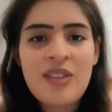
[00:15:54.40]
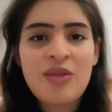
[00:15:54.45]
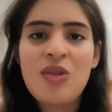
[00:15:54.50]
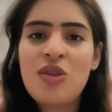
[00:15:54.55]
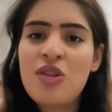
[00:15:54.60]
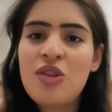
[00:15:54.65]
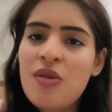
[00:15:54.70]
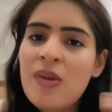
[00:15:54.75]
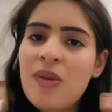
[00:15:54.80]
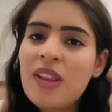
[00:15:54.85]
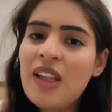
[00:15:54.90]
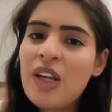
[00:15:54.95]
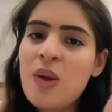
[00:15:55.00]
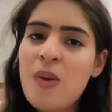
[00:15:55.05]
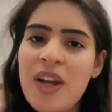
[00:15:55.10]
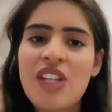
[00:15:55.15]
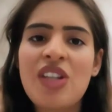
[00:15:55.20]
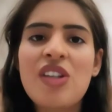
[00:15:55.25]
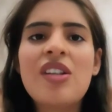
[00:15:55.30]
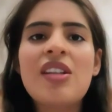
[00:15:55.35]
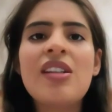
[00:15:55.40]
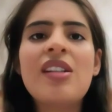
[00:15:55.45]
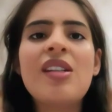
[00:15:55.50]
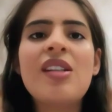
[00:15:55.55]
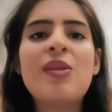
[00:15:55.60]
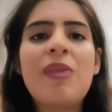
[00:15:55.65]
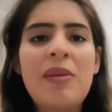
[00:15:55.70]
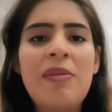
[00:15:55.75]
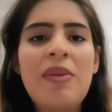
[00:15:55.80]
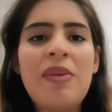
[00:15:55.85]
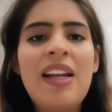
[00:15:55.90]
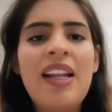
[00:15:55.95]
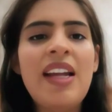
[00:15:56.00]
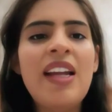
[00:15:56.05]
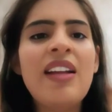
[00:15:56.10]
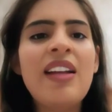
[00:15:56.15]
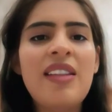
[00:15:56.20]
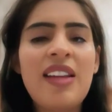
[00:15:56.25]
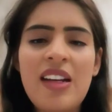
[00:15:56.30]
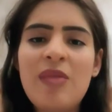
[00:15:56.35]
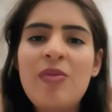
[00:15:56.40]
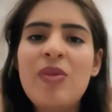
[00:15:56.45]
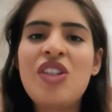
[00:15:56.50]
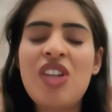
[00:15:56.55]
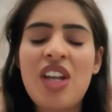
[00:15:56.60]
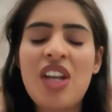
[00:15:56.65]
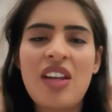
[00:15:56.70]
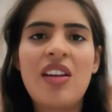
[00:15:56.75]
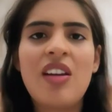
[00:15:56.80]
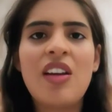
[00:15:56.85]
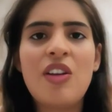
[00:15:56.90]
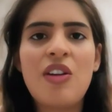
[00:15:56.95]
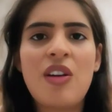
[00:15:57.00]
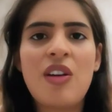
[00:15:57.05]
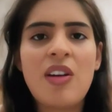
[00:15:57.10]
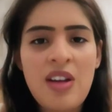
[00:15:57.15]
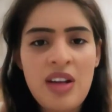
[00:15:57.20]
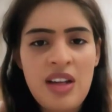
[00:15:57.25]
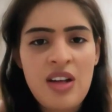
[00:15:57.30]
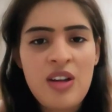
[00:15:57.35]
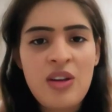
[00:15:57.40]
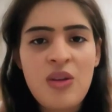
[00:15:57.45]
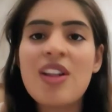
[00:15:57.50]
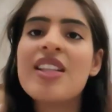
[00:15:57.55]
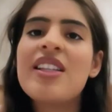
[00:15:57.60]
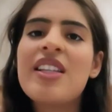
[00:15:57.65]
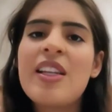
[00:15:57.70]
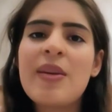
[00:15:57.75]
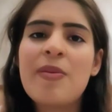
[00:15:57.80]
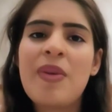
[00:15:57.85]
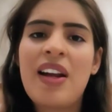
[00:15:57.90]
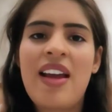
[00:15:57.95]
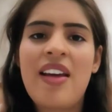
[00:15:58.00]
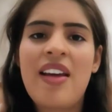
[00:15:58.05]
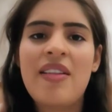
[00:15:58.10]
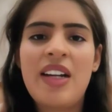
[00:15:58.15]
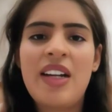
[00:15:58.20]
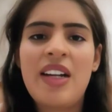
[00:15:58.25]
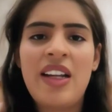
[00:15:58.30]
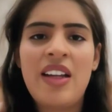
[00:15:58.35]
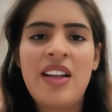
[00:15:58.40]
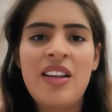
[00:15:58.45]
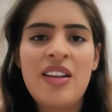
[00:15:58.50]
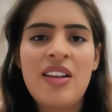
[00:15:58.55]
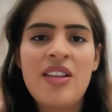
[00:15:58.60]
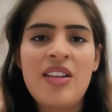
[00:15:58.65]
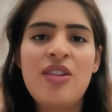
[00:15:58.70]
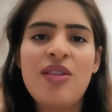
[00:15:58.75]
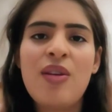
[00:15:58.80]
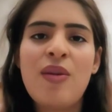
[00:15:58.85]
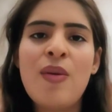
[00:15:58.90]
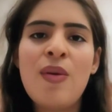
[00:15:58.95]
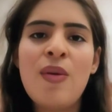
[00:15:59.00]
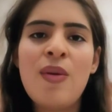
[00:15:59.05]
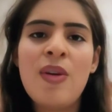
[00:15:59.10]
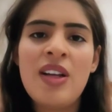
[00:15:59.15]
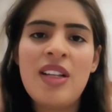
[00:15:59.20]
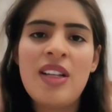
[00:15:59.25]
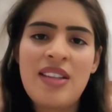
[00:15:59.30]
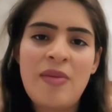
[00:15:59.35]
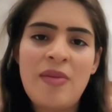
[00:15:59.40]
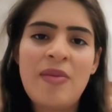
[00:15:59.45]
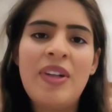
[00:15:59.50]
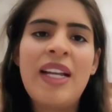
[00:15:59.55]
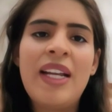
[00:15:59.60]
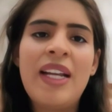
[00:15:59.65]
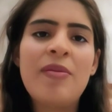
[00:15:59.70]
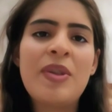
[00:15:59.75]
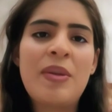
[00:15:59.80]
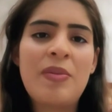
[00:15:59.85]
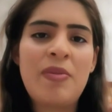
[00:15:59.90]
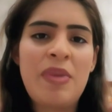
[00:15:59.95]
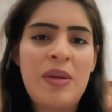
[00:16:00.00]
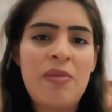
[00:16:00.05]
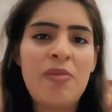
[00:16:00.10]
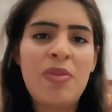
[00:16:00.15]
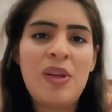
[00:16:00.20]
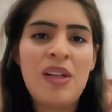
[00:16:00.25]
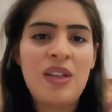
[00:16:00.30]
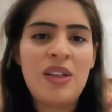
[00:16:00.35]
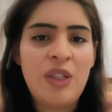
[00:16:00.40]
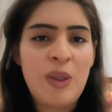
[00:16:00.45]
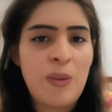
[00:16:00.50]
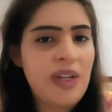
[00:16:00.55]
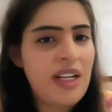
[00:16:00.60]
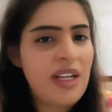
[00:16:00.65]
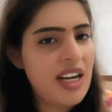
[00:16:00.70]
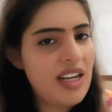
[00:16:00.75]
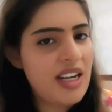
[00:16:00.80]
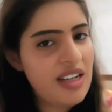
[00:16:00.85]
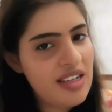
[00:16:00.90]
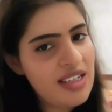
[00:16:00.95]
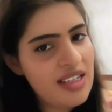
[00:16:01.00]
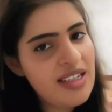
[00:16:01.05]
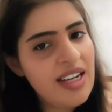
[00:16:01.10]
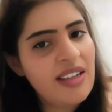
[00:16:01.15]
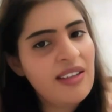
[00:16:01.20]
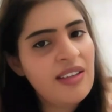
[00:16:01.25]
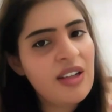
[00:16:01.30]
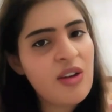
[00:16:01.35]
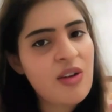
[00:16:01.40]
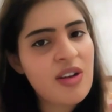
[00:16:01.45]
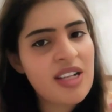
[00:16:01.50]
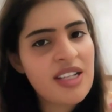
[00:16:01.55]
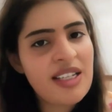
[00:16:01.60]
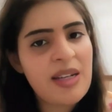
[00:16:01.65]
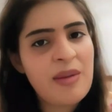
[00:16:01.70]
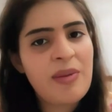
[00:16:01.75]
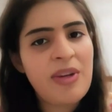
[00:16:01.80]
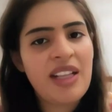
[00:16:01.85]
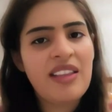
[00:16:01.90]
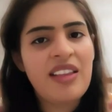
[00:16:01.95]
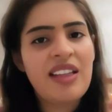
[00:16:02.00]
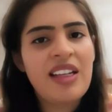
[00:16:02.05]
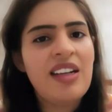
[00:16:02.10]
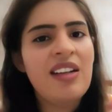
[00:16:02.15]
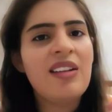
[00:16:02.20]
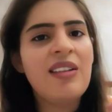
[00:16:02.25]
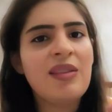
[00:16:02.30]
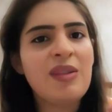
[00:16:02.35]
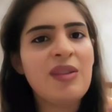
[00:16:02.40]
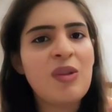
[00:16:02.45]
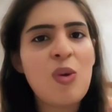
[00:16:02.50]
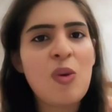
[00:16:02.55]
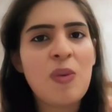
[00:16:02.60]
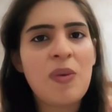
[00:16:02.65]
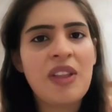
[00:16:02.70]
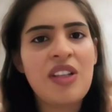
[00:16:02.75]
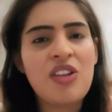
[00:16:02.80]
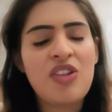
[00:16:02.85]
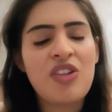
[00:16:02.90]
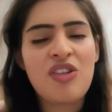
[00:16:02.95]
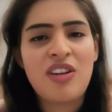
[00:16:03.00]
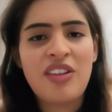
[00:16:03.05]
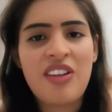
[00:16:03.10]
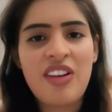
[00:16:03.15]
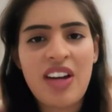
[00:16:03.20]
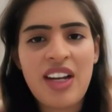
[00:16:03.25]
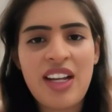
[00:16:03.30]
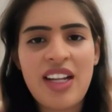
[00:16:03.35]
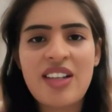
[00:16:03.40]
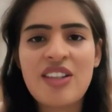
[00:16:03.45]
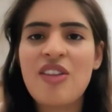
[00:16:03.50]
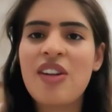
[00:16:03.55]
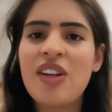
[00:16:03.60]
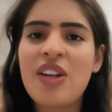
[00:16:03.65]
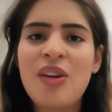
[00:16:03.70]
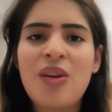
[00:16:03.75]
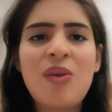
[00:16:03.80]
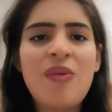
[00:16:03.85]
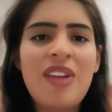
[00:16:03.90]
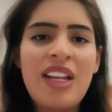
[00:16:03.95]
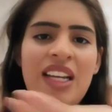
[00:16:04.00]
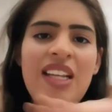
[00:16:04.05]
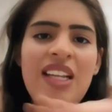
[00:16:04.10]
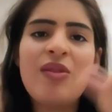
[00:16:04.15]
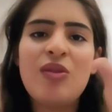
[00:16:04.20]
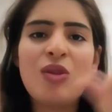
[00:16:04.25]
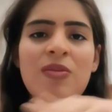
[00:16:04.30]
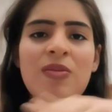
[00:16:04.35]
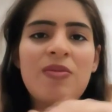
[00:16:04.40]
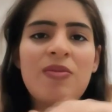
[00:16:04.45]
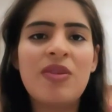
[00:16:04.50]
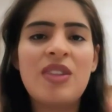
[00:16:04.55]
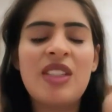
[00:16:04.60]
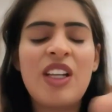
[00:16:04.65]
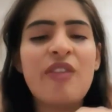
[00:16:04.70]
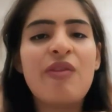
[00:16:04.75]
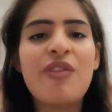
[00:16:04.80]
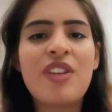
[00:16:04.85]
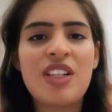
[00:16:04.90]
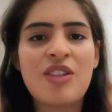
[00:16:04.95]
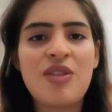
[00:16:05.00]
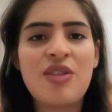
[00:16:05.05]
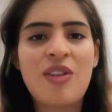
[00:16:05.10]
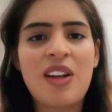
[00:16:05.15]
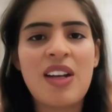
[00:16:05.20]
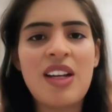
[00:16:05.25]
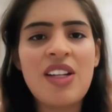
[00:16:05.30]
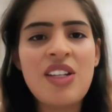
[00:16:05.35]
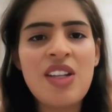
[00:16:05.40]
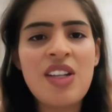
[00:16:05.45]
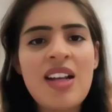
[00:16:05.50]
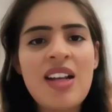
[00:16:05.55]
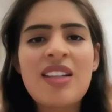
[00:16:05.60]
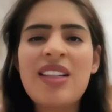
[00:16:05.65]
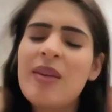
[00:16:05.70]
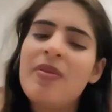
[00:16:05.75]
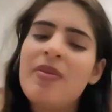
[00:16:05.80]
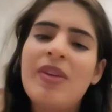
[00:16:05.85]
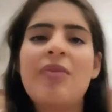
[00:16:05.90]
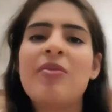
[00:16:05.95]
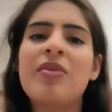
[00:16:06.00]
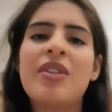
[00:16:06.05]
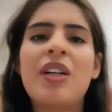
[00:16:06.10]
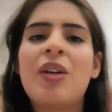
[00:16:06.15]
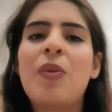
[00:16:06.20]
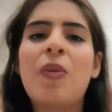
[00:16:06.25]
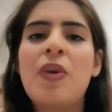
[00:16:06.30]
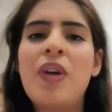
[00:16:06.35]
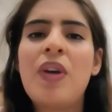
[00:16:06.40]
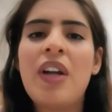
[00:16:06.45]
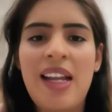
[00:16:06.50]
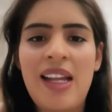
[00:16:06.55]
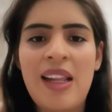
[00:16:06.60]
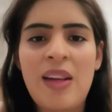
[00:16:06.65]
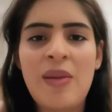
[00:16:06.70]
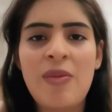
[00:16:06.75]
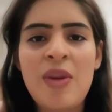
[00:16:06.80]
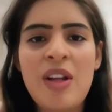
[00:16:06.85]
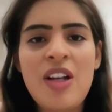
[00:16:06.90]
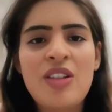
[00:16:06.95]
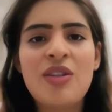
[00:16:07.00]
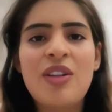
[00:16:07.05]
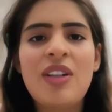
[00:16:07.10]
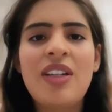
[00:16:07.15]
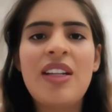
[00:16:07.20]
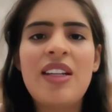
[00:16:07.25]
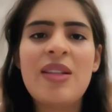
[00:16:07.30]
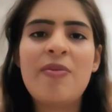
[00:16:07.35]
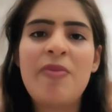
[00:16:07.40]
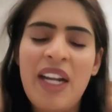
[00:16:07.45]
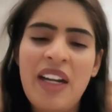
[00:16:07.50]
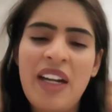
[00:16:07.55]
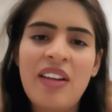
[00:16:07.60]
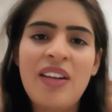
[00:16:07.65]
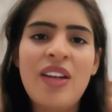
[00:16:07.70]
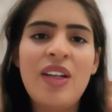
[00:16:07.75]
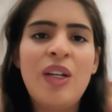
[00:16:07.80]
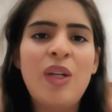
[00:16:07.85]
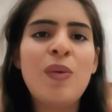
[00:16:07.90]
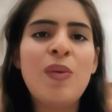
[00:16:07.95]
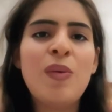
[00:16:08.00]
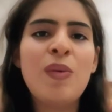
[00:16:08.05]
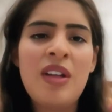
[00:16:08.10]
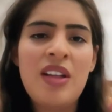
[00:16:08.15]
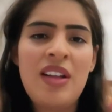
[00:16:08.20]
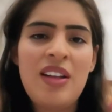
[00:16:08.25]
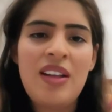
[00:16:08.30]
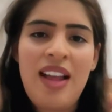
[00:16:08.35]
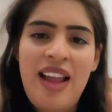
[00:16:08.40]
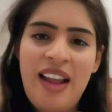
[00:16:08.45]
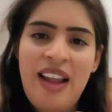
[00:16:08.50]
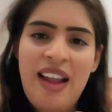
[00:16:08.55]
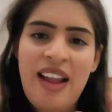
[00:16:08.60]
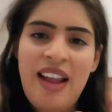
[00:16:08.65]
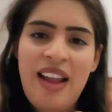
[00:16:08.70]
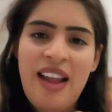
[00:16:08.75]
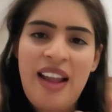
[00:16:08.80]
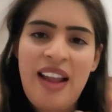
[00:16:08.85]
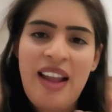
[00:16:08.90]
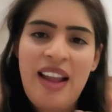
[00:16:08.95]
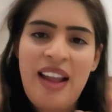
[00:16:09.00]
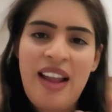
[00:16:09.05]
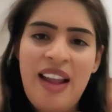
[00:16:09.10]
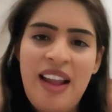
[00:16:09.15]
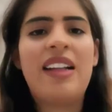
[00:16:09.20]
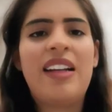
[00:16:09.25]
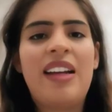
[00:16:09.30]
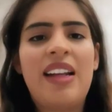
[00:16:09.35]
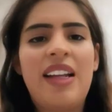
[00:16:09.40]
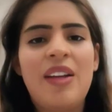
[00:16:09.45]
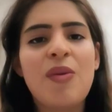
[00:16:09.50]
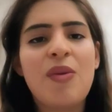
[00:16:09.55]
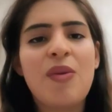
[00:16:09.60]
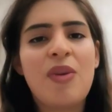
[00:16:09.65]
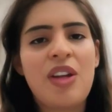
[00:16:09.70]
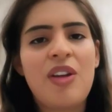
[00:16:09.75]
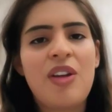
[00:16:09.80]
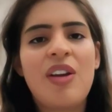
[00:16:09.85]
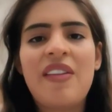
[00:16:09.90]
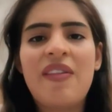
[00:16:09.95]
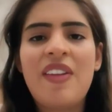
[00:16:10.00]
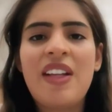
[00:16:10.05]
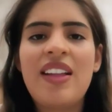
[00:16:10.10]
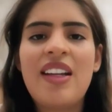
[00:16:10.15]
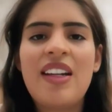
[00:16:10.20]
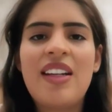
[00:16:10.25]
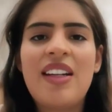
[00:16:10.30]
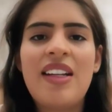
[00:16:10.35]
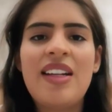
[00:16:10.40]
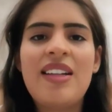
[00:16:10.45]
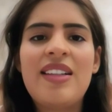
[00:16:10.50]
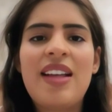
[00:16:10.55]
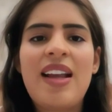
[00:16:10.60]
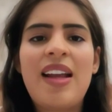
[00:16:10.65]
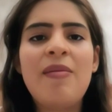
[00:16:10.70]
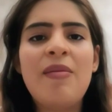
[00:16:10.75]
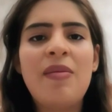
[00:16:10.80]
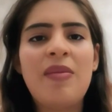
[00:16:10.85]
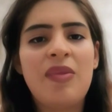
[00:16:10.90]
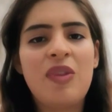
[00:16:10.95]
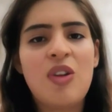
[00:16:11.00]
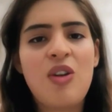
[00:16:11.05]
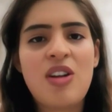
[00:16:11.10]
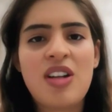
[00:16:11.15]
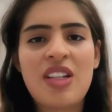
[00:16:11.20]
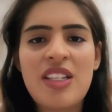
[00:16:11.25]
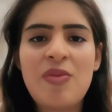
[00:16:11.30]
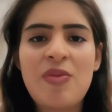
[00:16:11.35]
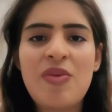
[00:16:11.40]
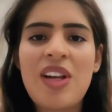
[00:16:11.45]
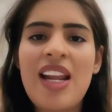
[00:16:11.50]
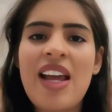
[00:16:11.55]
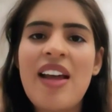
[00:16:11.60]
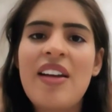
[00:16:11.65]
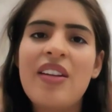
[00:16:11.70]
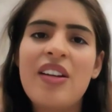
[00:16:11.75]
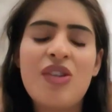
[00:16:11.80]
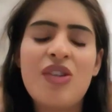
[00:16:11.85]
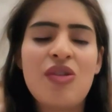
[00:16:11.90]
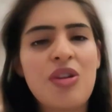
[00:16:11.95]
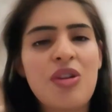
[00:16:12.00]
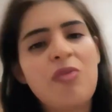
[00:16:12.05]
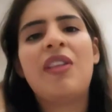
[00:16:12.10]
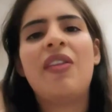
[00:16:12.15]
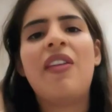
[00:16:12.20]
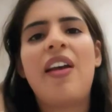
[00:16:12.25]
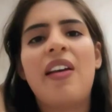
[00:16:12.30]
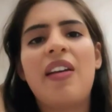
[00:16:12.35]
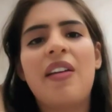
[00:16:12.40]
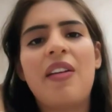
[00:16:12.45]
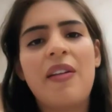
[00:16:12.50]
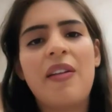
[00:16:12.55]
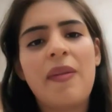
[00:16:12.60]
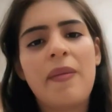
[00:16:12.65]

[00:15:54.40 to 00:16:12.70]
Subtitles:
so the questions will be like they'll be checking your concept clarity. So sometimes people don't understand the concept and they'll go with the short tricks or you know, very surface knowledge, sometimes it won't help. So it is better to have that clarity, like, okay, you're giving that exam, concept clarity should be there.